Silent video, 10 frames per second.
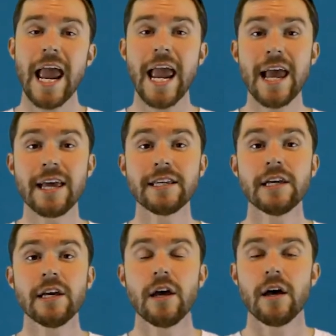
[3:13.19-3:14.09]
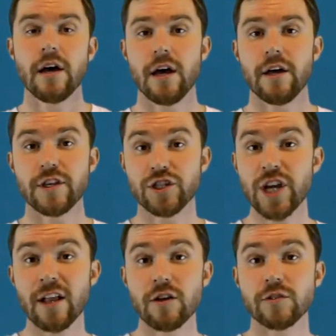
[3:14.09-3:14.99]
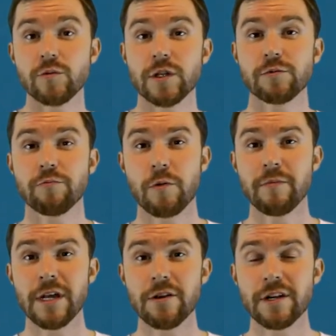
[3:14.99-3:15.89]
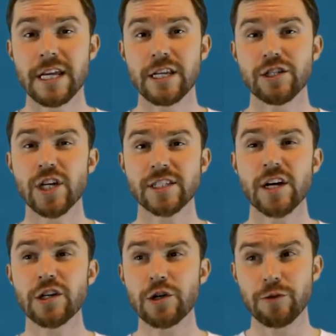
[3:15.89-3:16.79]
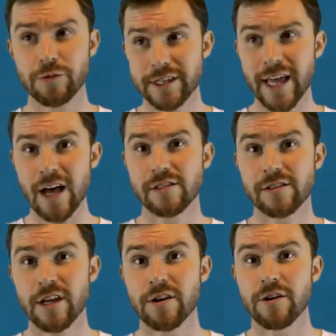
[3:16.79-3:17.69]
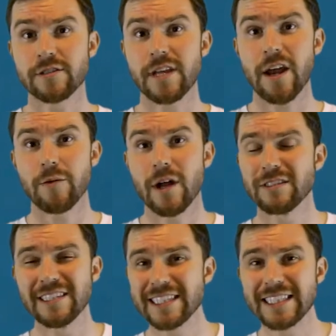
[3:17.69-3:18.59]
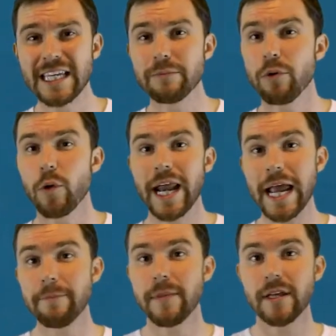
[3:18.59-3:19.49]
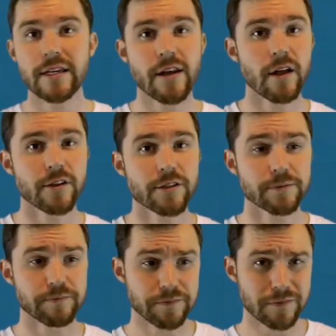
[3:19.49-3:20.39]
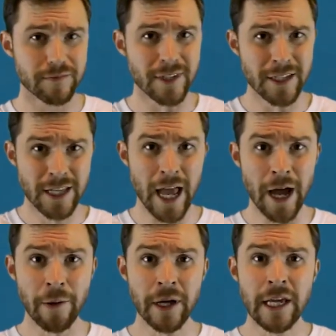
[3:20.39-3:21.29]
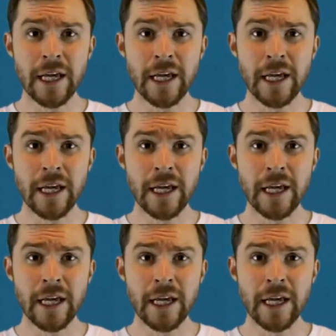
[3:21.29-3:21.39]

and The Shallows, which premiered in just under 3,000 theaters at around $16.8 million. Now,